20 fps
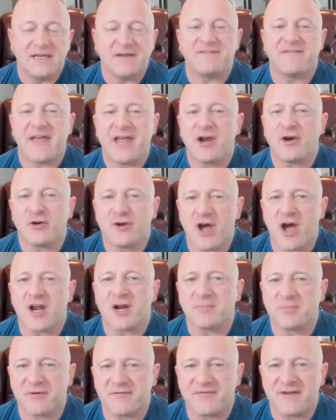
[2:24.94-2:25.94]
If they are not
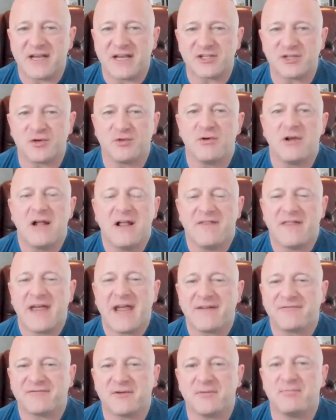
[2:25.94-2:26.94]
a professional, they
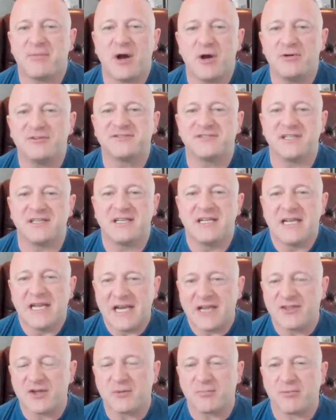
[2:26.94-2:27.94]
have to post it
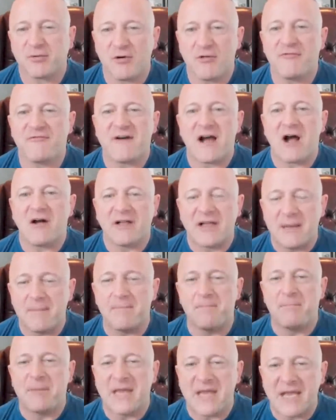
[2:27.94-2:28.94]
in their profile in
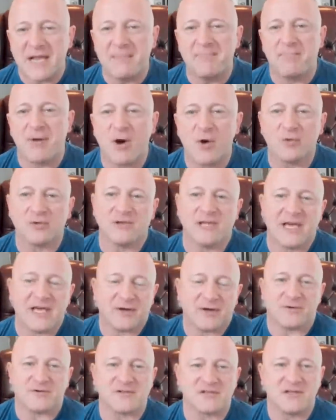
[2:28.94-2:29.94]
big, bold
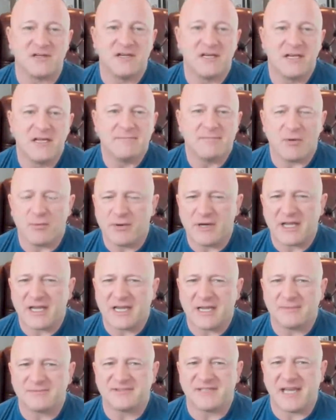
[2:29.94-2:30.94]
letters. But when it
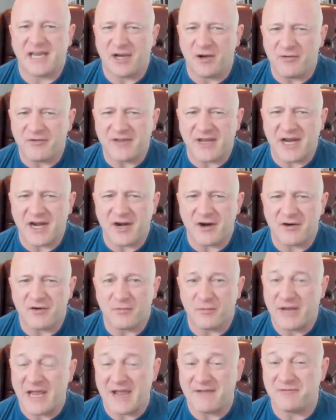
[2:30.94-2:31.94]
comes to healthcare,
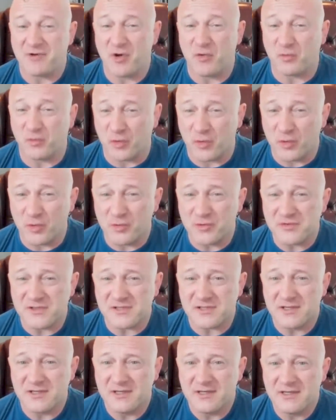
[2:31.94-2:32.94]
we have no
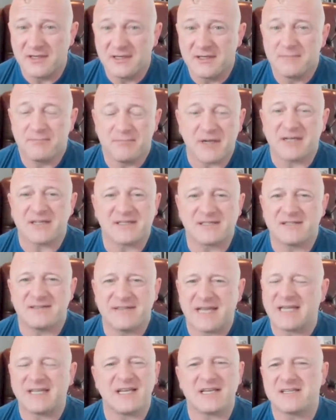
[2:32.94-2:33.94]
rules because
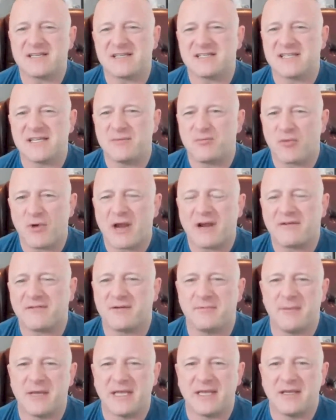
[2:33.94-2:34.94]
that doesn't seem right
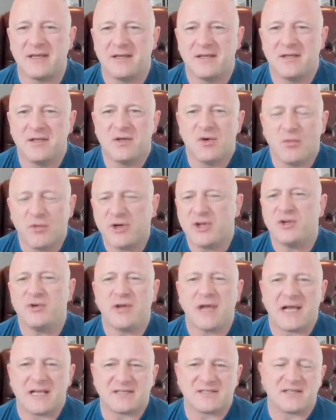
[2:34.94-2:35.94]
to me. What do you
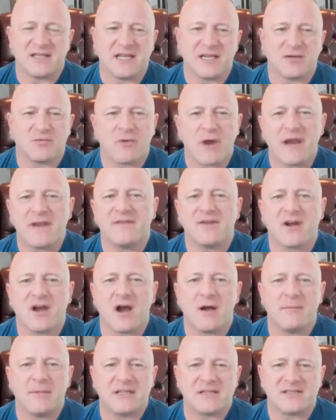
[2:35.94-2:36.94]
guys think? Write in the
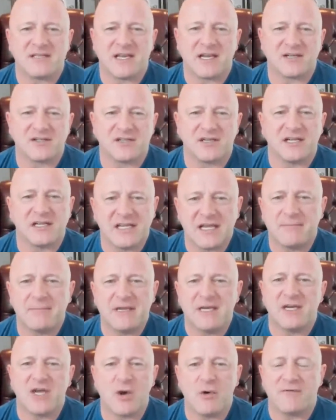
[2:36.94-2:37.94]
comment section and let me
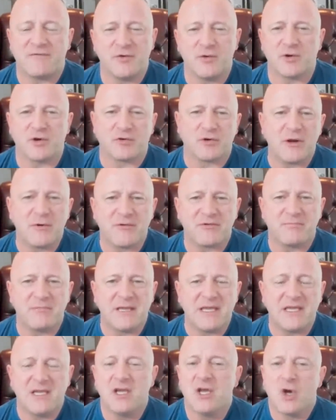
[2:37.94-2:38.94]
know if you agree with
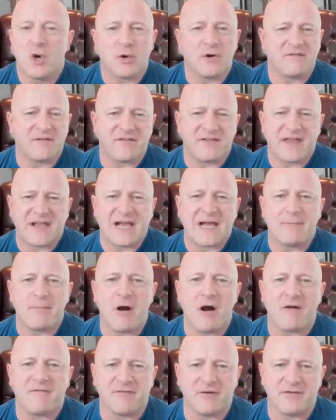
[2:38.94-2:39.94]
me or if you think I'm
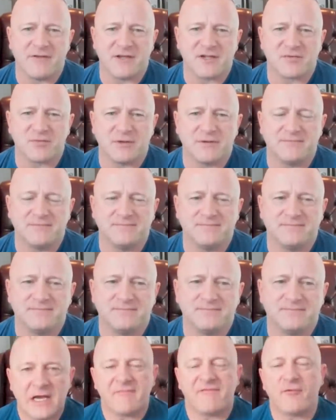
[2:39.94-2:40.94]
off on this one.
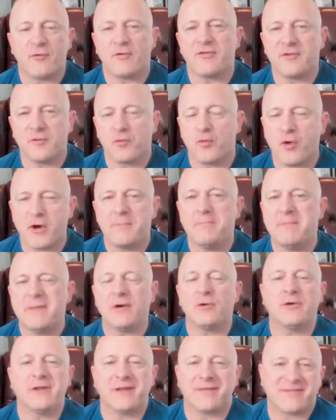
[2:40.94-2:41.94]
Now, for the one
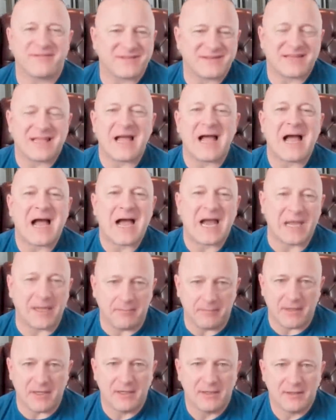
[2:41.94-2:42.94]
millionth
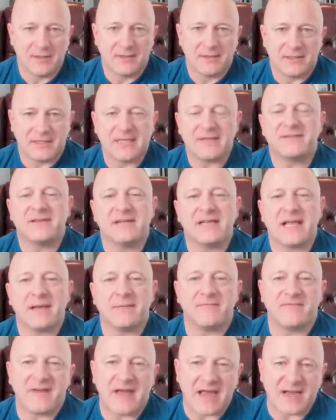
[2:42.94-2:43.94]
time, get the
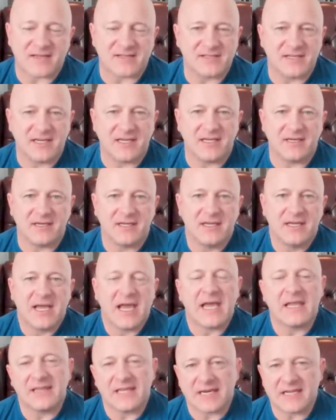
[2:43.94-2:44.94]
damn vaccine
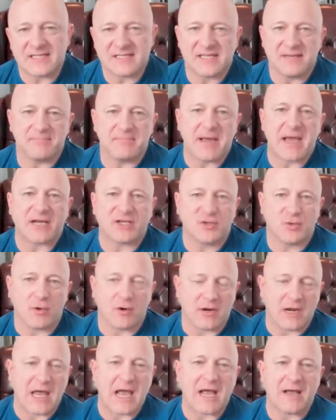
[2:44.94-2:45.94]
and let us get back to
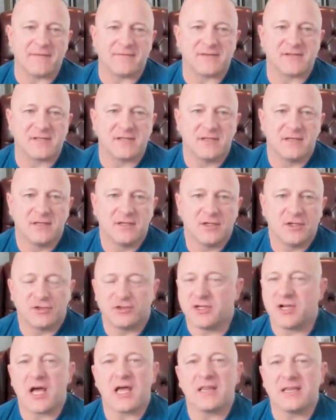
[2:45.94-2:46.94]
our lives.
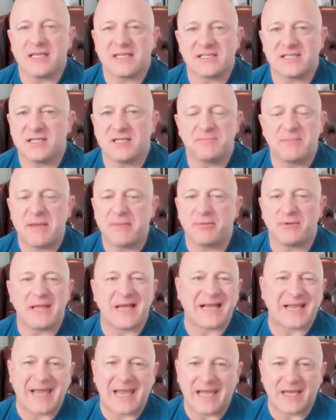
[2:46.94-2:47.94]
Do not listen to people
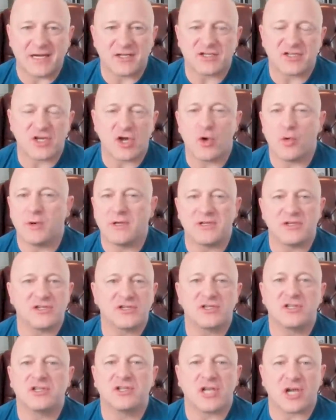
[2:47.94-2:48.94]
like Candace
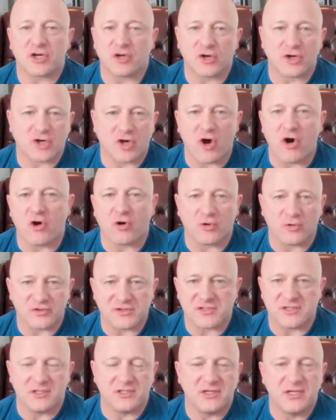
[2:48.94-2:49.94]
Owens, Tucker
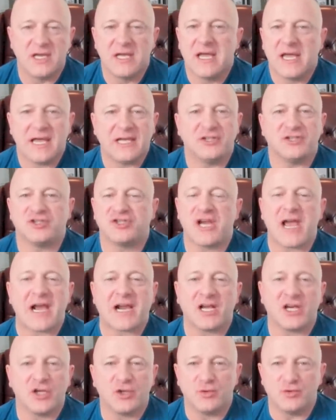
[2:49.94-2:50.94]
Carlson, and
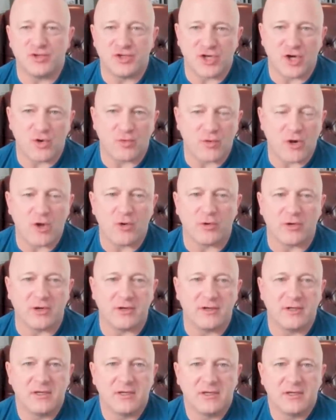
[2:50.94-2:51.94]
Jacqueline Joe
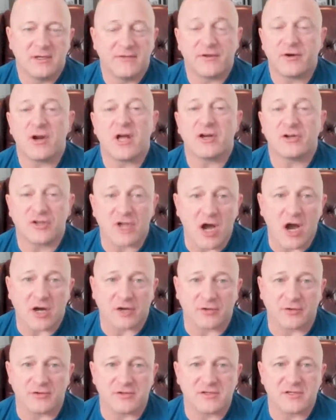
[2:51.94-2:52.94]
Rogan. They're not
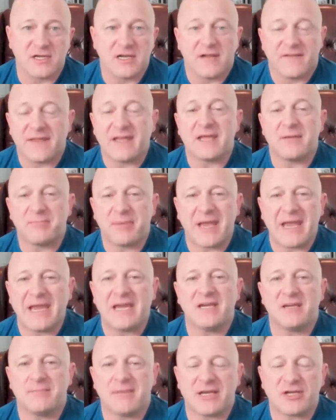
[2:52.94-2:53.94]
doctors. They get
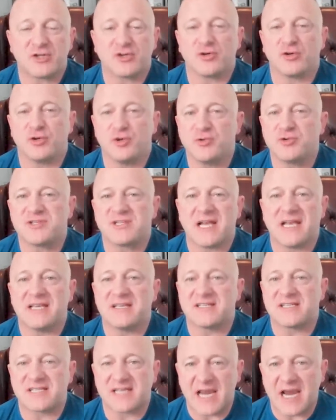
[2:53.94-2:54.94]
paid to make sure you stay
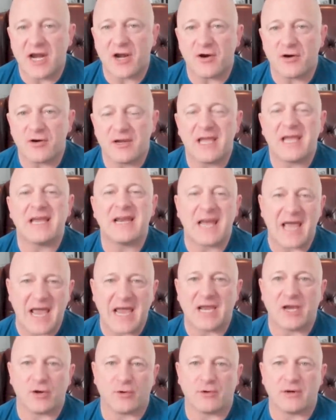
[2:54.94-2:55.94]
scared and
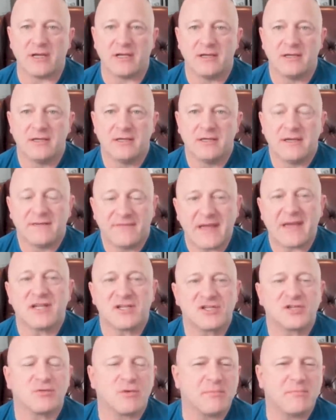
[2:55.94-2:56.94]
angry. That
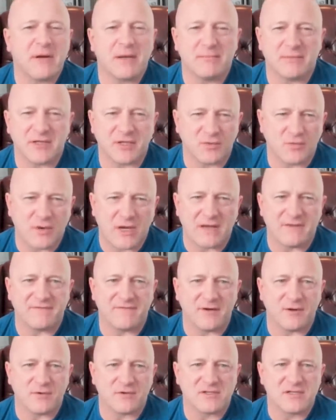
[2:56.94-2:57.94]
is the Republican way,
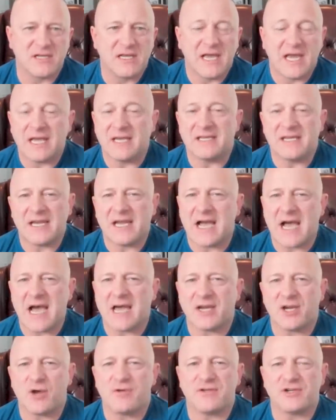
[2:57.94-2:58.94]
folks. And yeah,
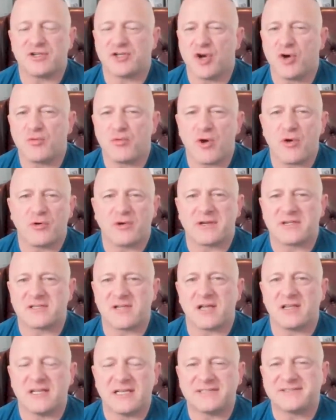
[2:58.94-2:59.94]
I know that Joe Rogan is
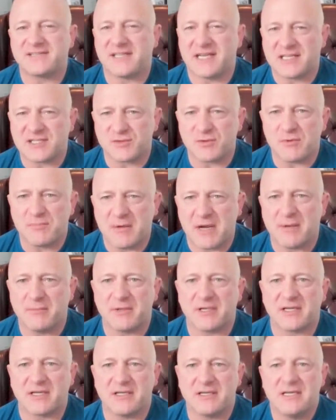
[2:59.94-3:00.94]
not listed as a
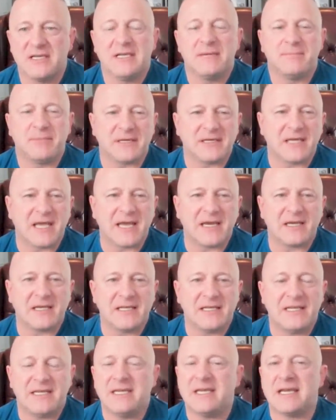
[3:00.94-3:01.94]
Republican, but
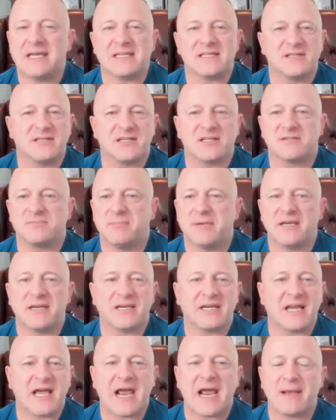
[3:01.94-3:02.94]
lately he has just been
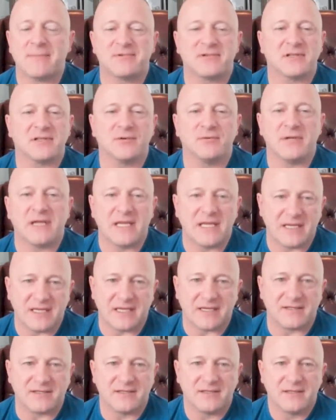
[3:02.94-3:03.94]
an absolute
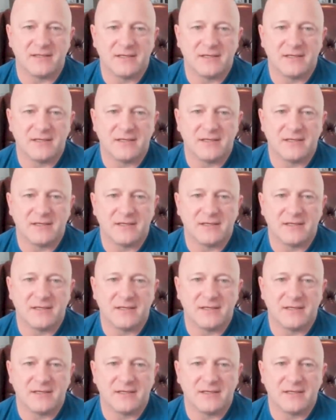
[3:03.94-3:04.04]
idiot.